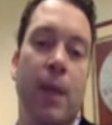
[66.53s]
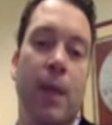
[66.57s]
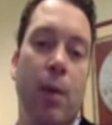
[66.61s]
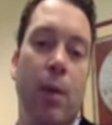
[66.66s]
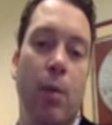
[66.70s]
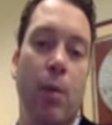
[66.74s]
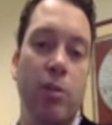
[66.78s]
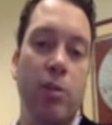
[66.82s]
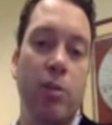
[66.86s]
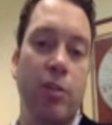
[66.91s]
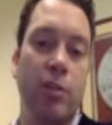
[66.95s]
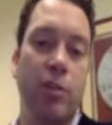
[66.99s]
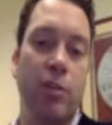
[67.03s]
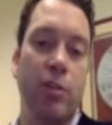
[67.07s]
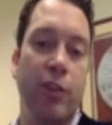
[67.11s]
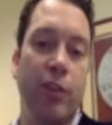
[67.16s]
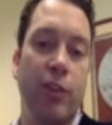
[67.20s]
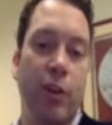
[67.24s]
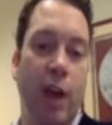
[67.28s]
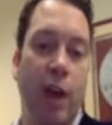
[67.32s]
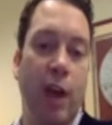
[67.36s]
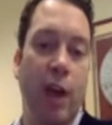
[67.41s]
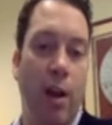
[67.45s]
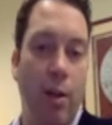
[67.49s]
And once you
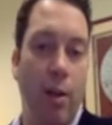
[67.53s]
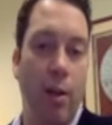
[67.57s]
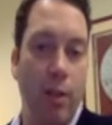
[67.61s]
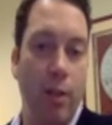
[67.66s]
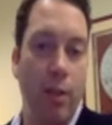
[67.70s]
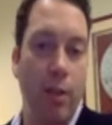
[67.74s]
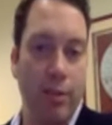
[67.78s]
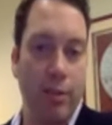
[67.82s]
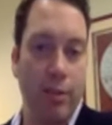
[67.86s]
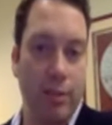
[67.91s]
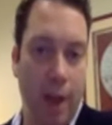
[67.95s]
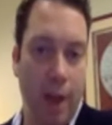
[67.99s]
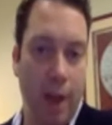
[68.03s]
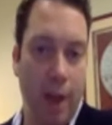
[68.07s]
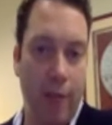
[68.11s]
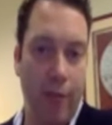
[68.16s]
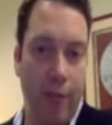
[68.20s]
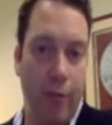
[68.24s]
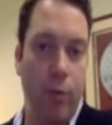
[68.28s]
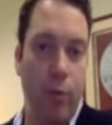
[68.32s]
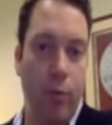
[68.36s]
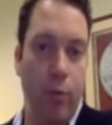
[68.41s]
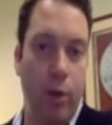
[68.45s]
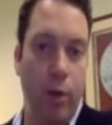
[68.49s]
figured out all this
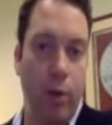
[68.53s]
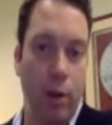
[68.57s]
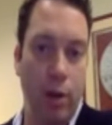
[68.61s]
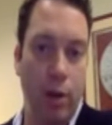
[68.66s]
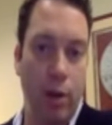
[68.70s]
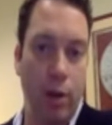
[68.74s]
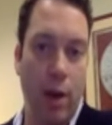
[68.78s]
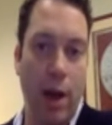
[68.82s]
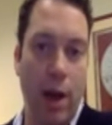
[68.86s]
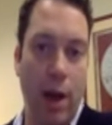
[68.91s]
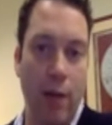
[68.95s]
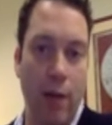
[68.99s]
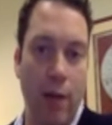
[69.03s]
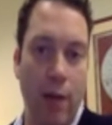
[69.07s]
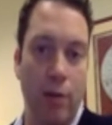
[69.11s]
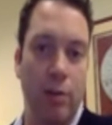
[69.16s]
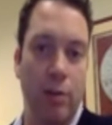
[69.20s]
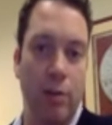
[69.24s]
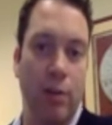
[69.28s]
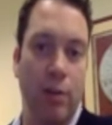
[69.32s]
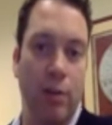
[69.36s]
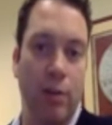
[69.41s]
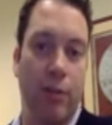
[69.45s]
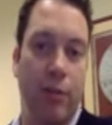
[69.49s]
stuff, what you know, how you're
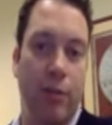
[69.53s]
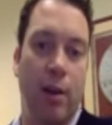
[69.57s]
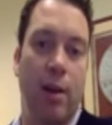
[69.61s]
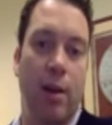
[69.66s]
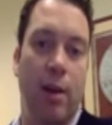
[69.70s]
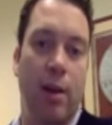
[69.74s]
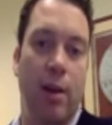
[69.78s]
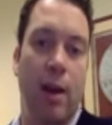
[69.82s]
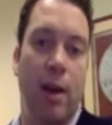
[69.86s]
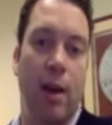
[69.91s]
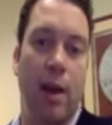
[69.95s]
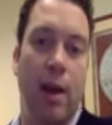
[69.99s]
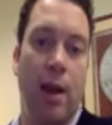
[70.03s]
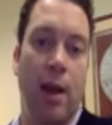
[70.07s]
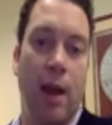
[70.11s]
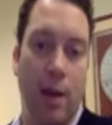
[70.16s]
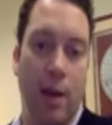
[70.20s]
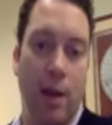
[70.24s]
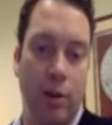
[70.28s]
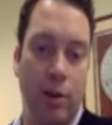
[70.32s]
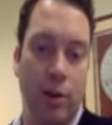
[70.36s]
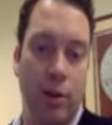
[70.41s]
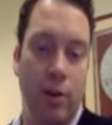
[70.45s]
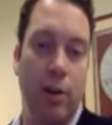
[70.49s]
different,
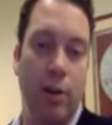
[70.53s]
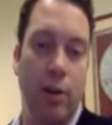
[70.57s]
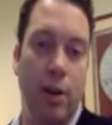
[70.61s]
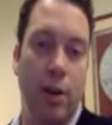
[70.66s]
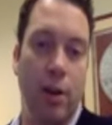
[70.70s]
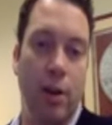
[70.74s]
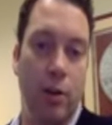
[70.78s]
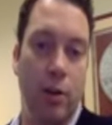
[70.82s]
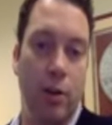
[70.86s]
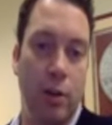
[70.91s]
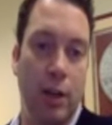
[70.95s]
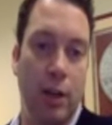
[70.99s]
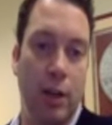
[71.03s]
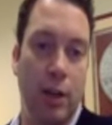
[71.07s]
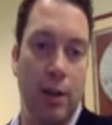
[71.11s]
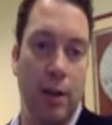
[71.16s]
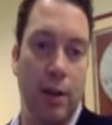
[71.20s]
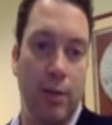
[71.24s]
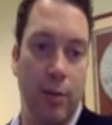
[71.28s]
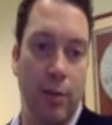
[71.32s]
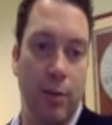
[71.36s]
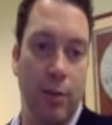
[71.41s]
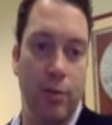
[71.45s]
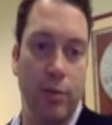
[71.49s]
how you're you know unique
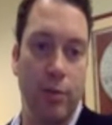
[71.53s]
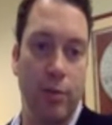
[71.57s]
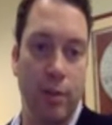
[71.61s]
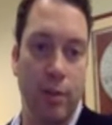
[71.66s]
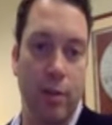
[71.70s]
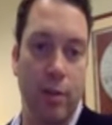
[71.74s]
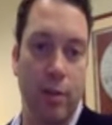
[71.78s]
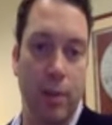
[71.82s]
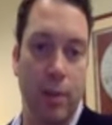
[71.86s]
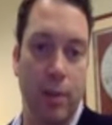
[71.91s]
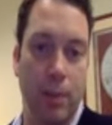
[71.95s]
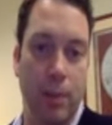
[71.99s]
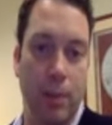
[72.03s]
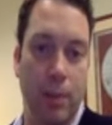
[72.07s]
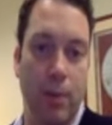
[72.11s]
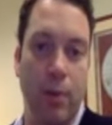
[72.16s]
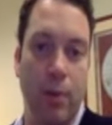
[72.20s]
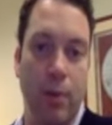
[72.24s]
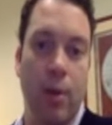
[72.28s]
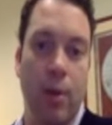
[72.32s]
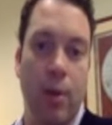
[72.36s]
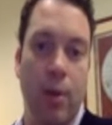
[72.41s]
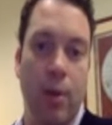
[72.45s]
versus other people,